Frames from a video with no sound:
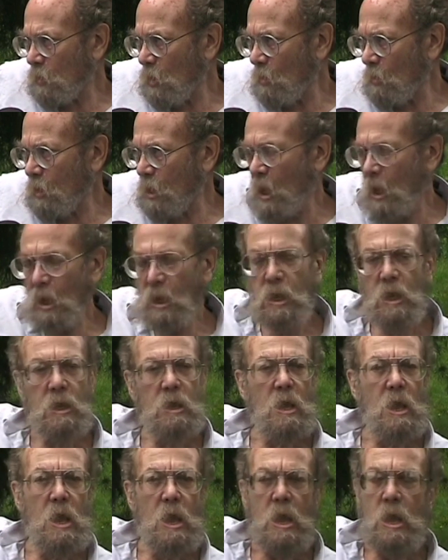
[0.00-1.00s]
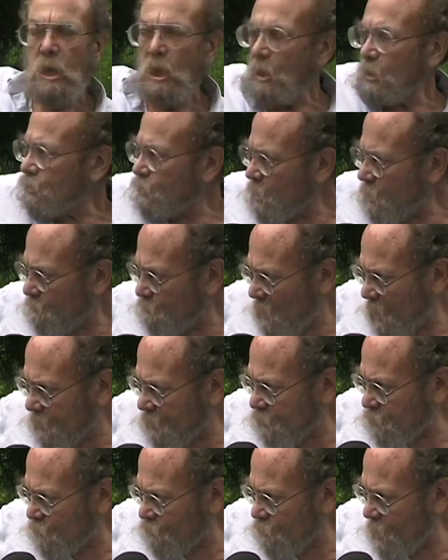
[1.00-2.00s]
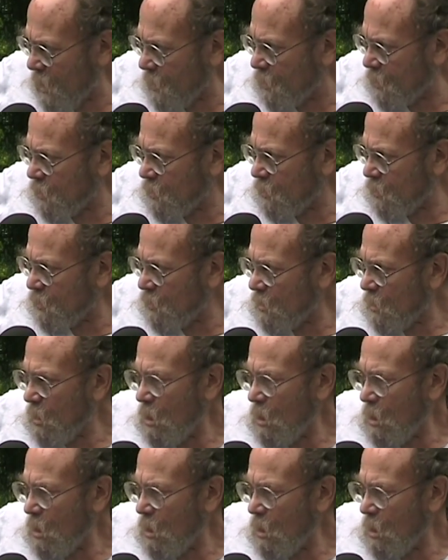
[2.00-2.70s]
okay, in the Mediterranean.